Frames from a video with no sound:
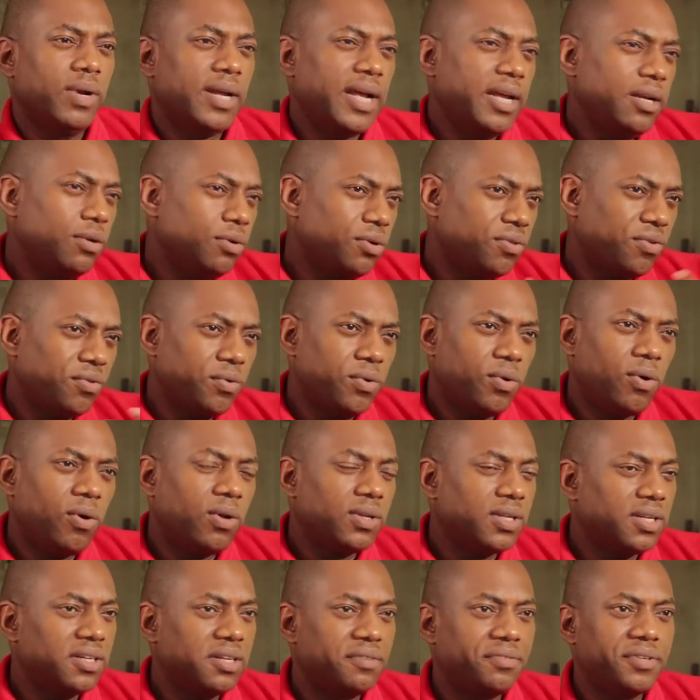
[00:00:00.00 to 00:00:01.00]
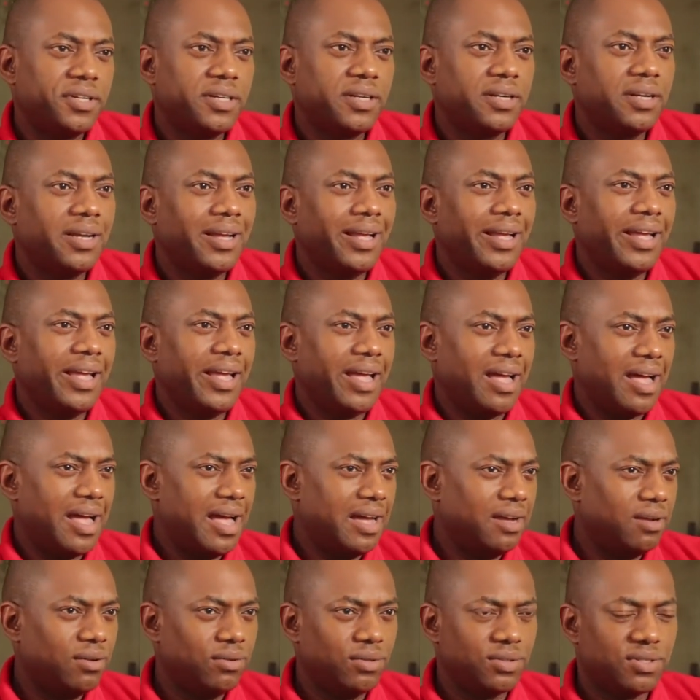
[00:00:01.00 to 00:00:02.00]
when I look through all the different
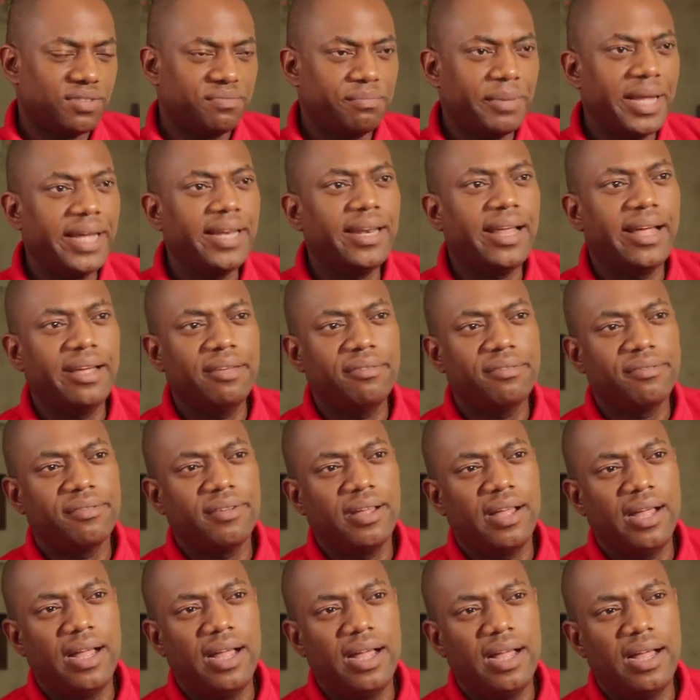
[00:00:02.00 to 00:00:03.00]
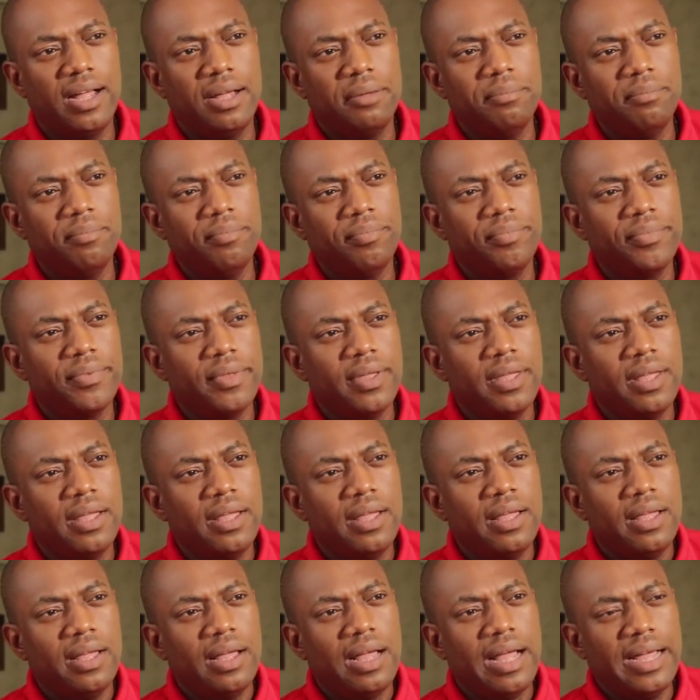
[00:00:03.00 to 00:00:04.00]
angles of my life,
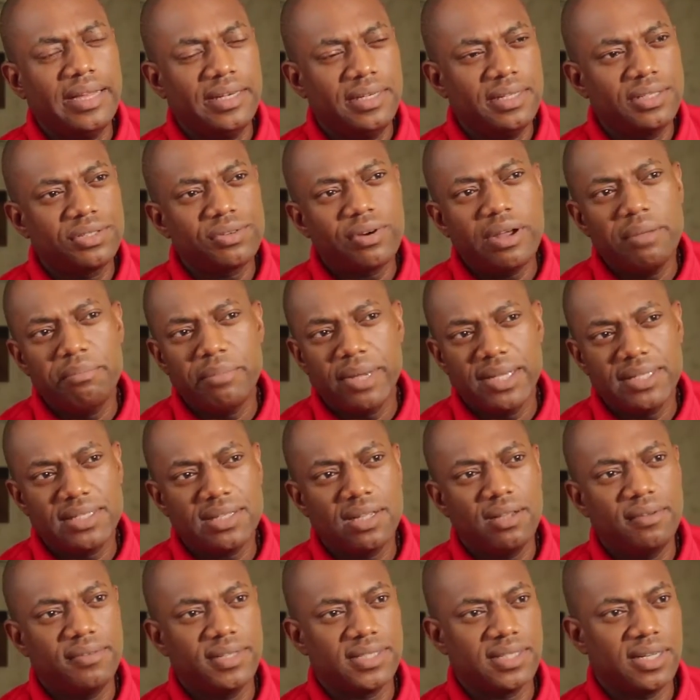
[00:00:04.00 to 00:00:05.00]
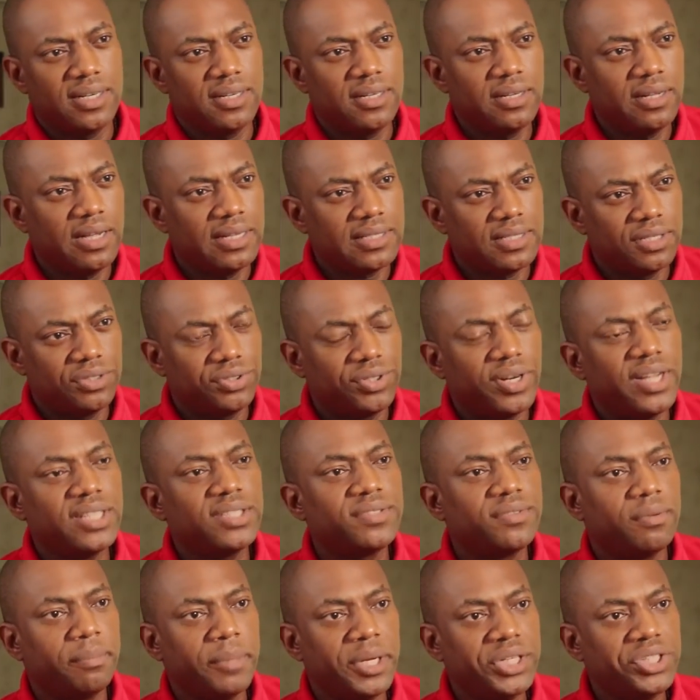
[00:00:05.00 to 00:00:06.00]
I describe myself as a
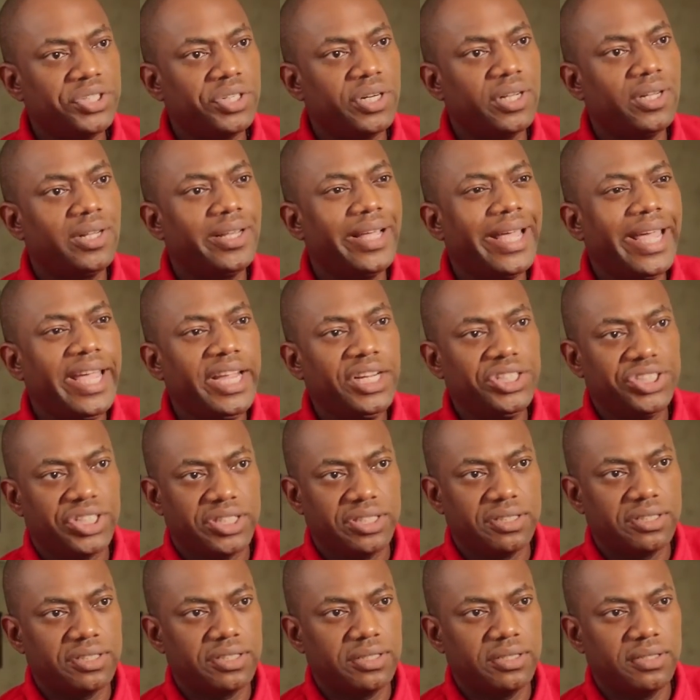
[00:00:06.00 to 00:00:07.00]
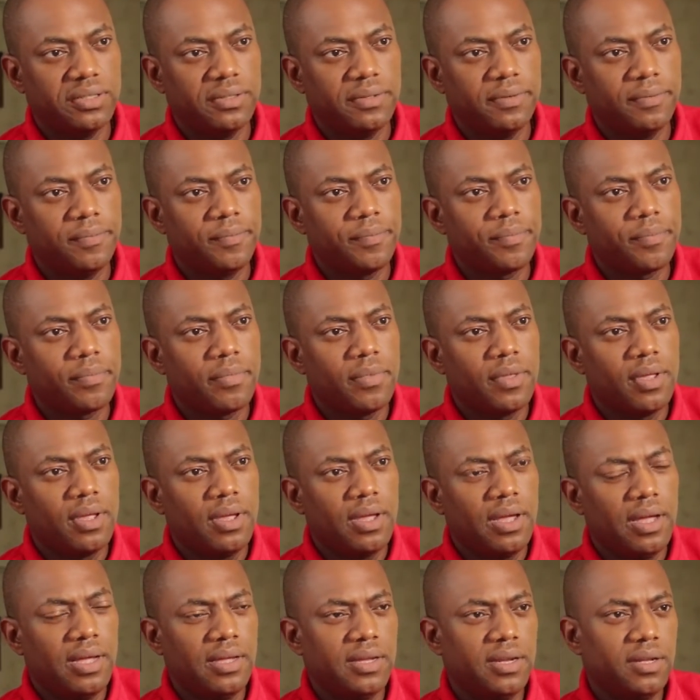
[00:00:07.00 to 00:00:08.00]
transformational agent.
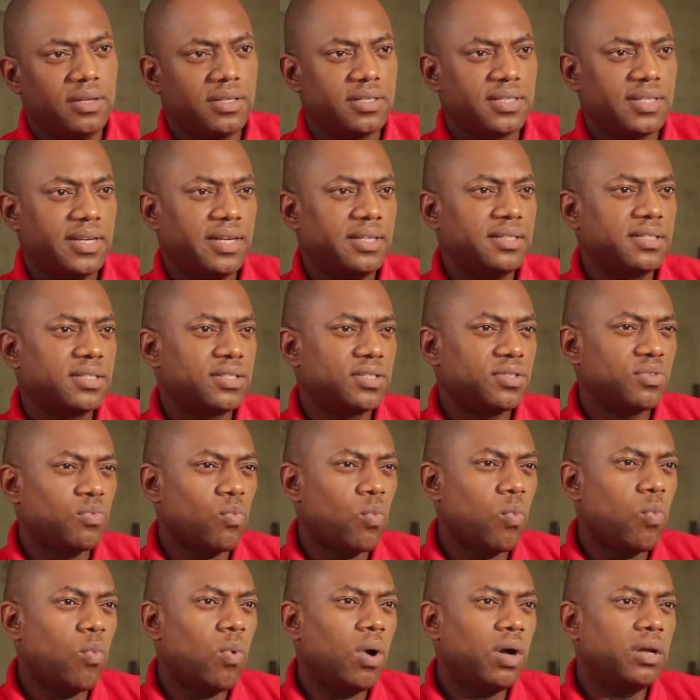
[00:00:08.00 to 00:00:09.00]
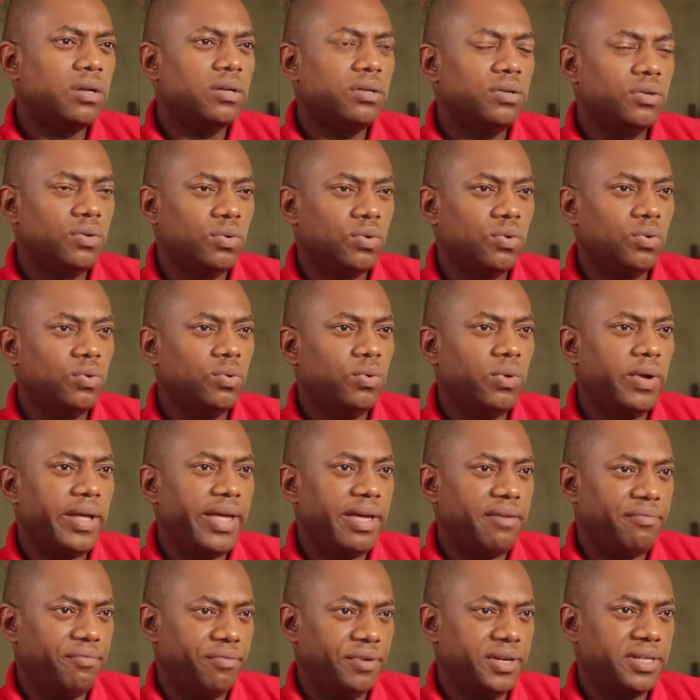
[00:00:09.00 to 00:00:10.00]
In a sense, one
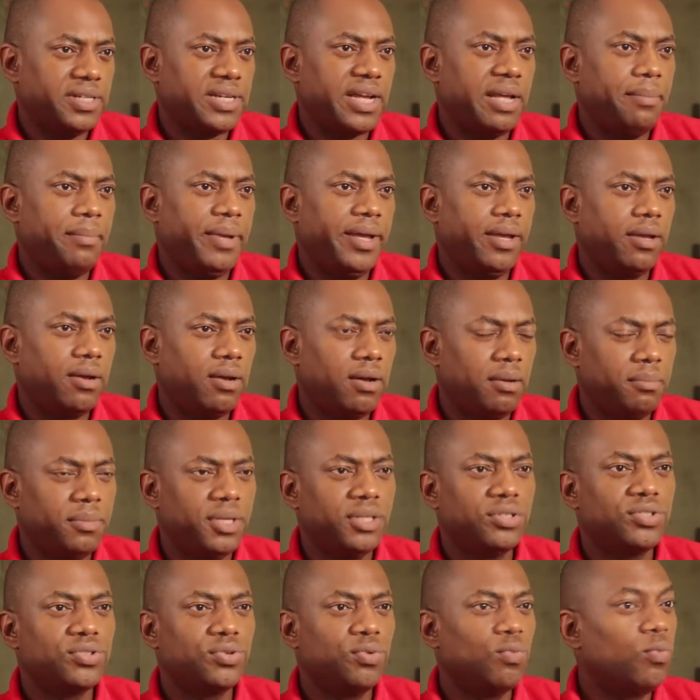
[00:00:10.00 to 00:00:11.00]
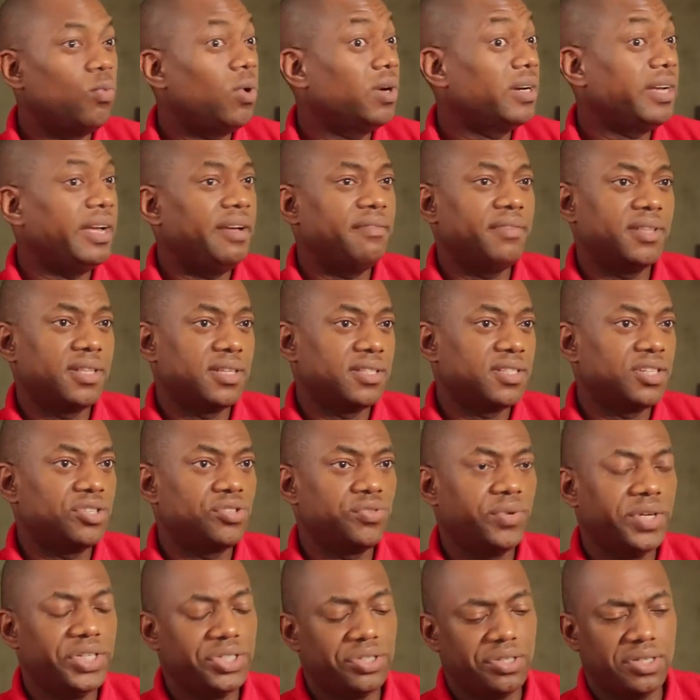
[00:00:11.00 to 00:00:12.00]
who every time I come into whatever the
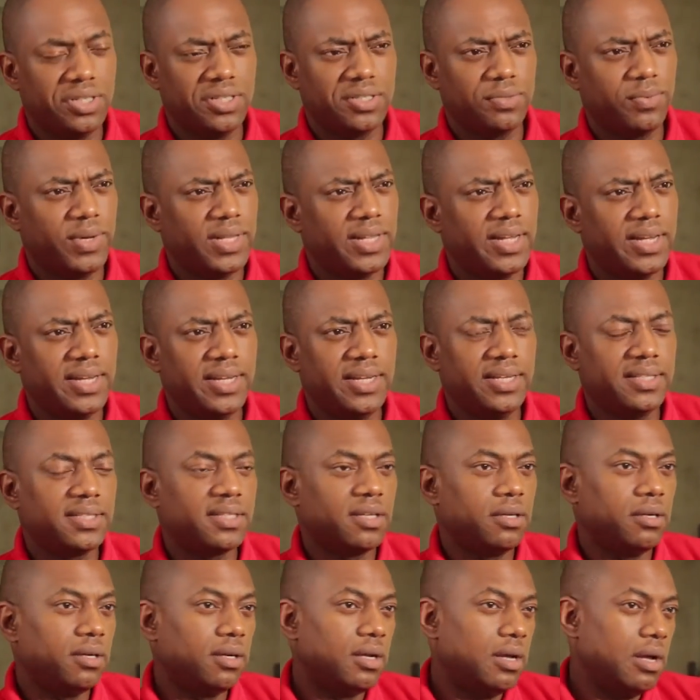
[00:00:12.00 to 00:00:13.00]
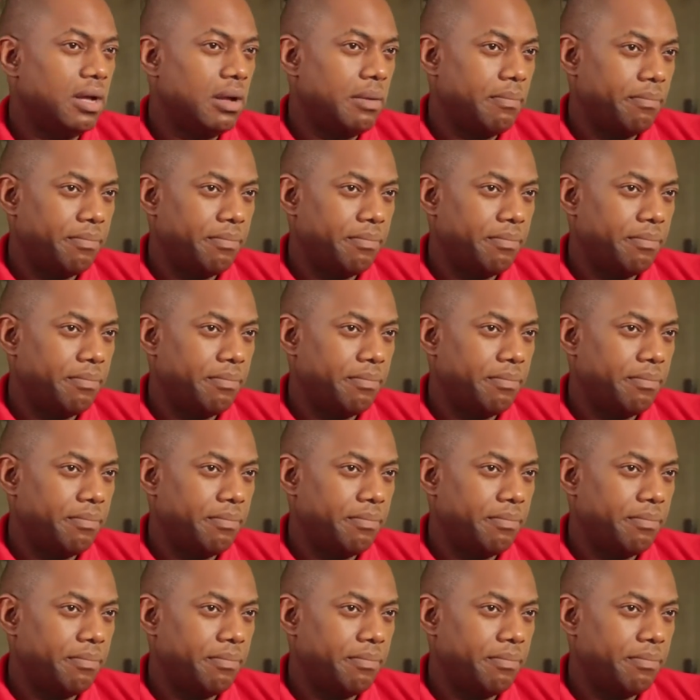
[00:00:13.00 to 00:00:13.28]
situation is, whether it's a